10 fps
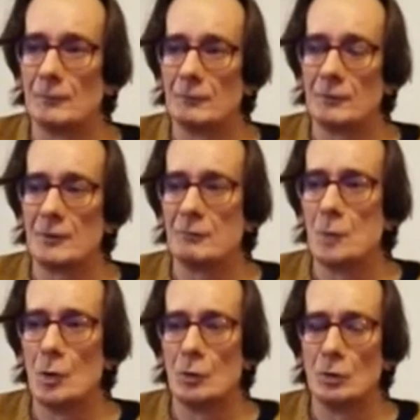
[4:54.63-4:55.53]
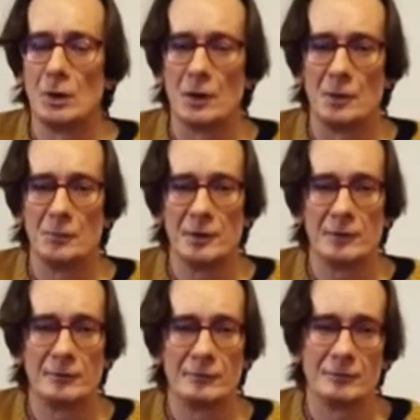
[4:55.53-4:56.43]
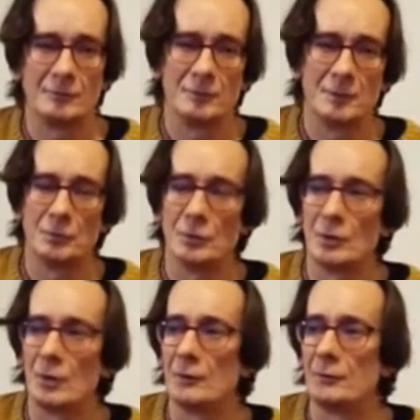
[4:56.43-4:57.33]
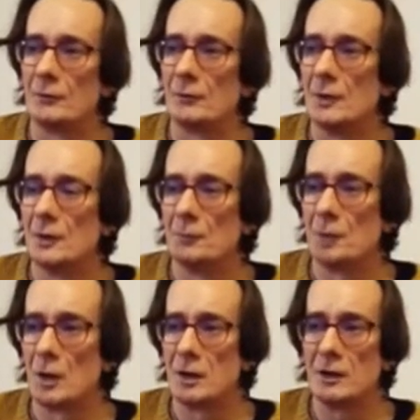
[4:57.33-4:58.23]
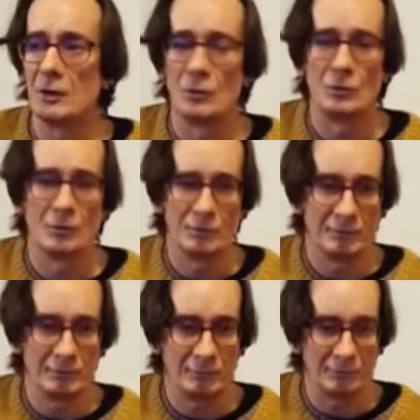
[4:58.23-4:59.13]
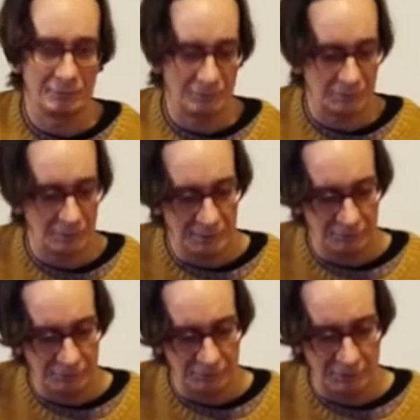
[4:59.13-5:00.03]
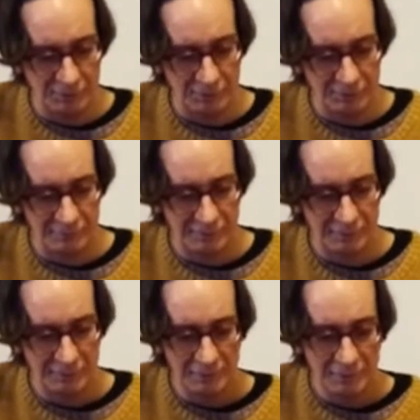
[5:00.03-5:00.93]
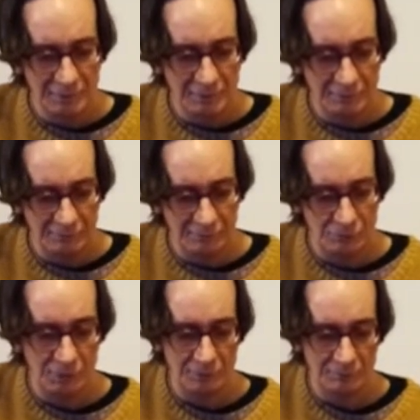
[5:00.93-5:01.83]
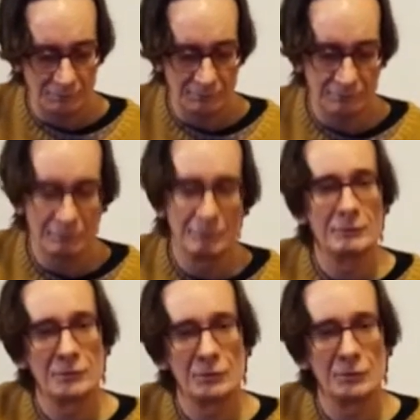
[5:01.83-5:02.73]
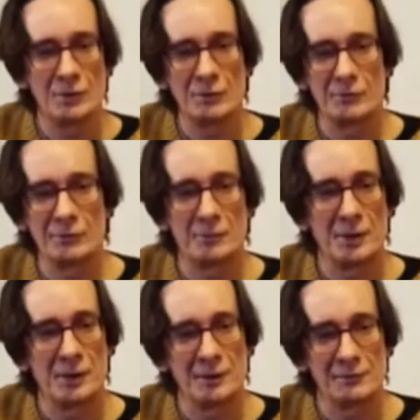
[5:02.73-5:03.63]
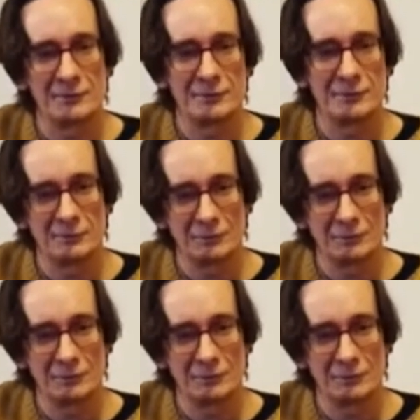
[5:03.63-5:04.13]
it's kind of modal harmony, as some people would call it, or polychords is another way of putting it. It's like, so while two guitarists are playing this